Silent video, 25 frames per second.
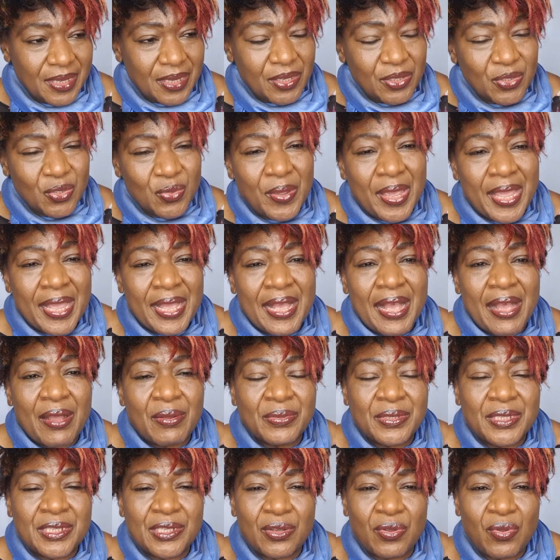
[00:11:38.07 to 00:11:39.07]
to
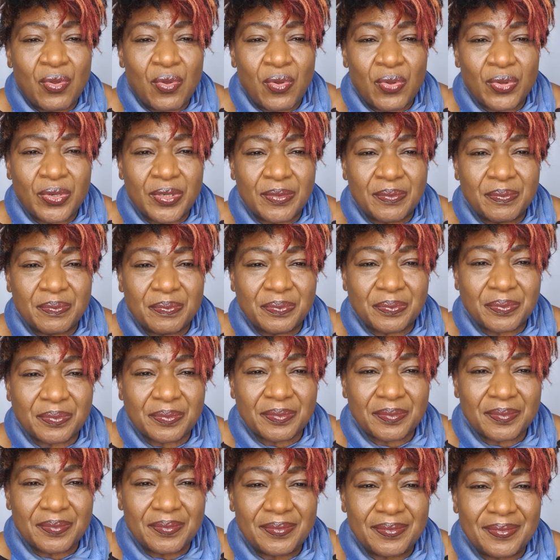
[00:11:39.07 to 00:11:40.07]
encounter God.
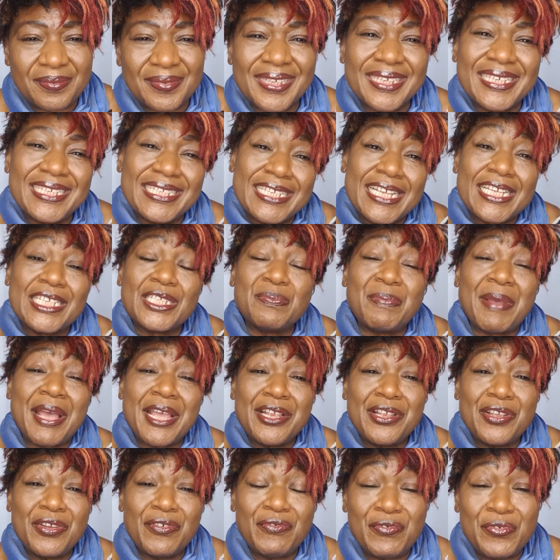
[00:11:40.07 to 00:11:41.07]
It says, by
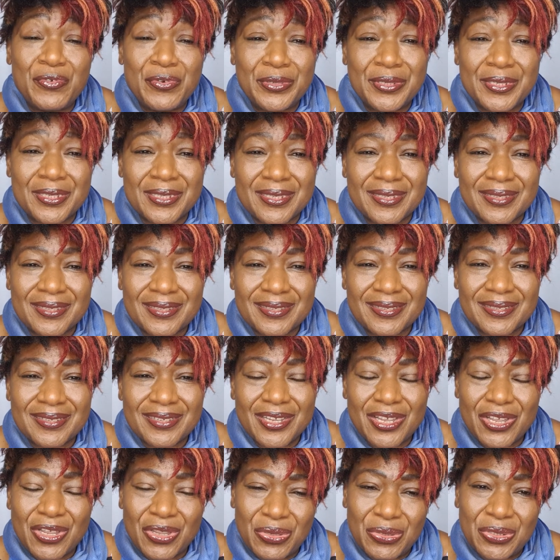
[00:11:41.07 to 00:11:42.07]
your fruits,
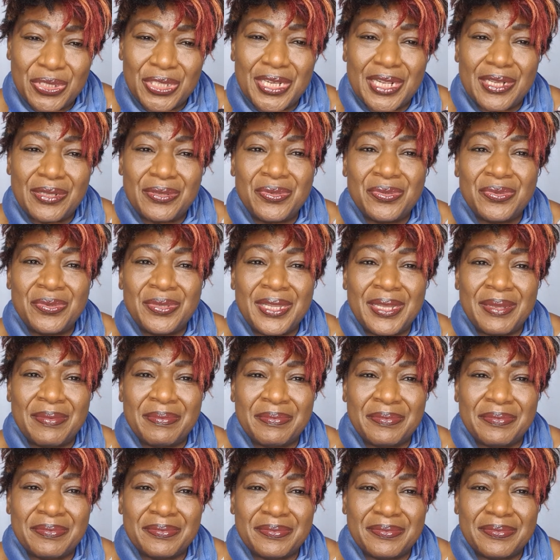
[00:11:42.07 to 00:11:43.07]
you shall know them.
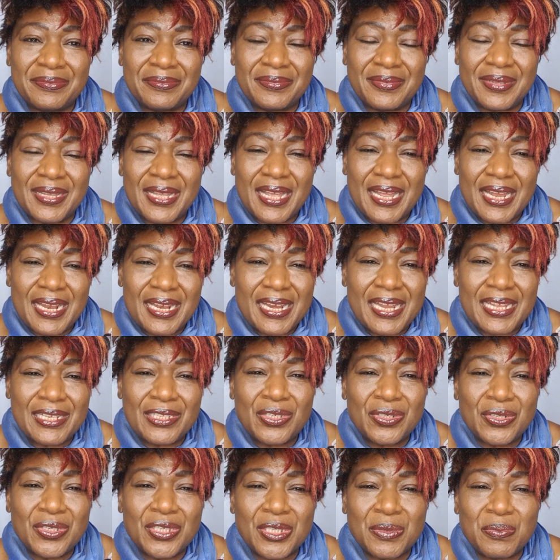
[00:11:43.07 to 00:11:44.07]

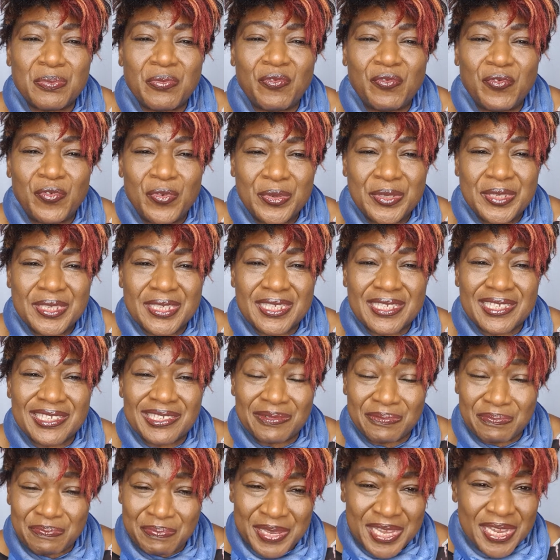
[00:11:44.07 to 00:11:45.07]
Let your fruits
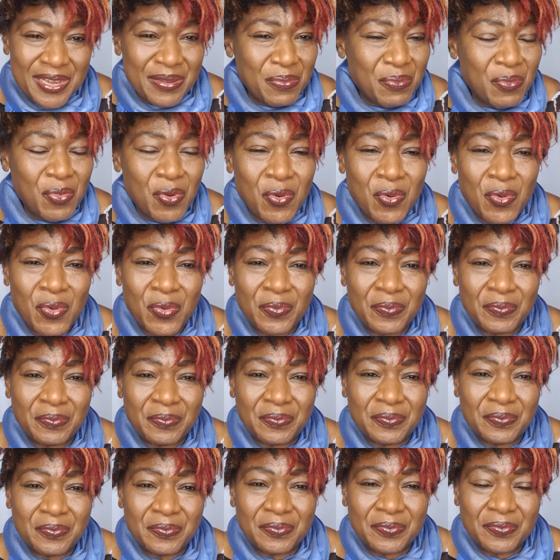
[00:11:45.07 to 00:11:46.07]
speak more
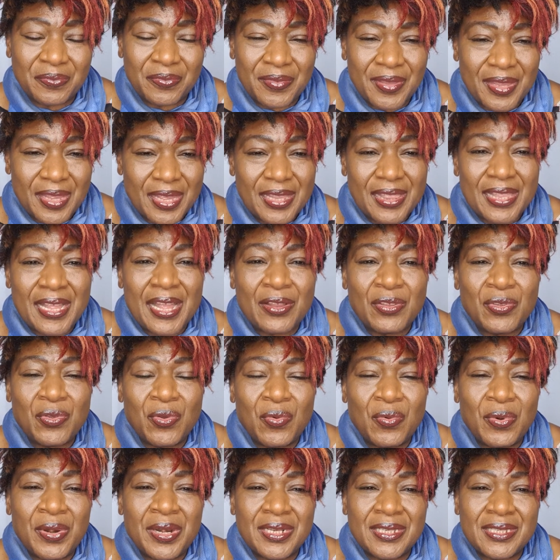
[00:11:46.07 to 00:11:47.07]
than your
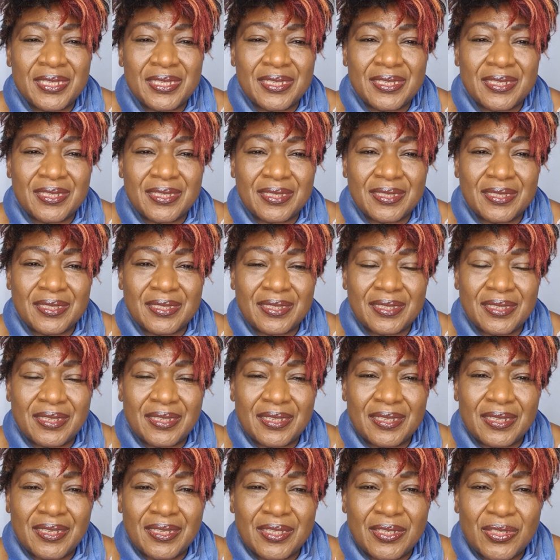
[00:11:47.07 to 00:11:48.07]
words.
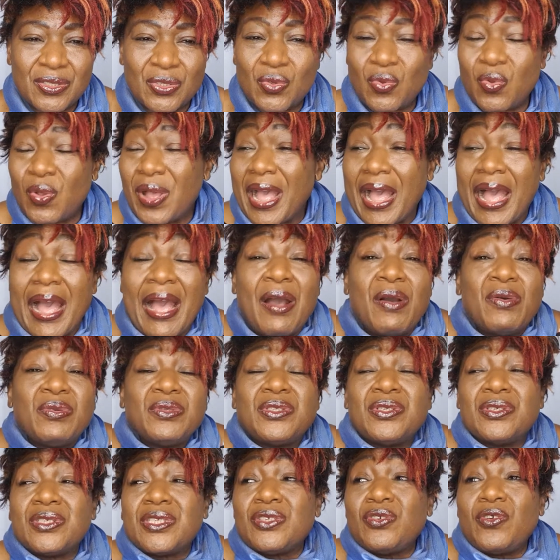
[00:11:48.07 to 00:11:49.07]
So how
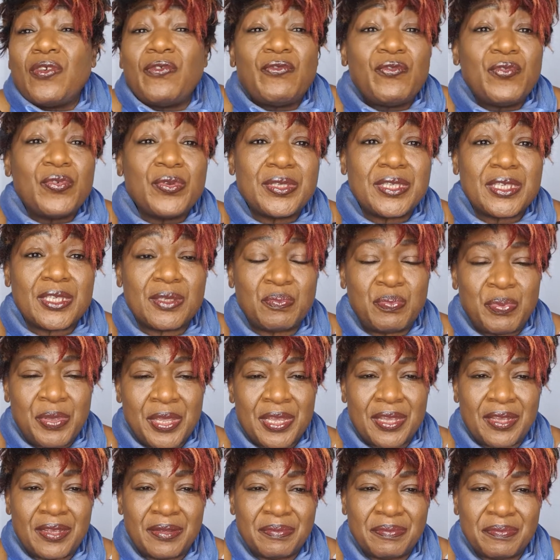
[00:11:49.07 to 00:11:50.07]
does your fruit speak?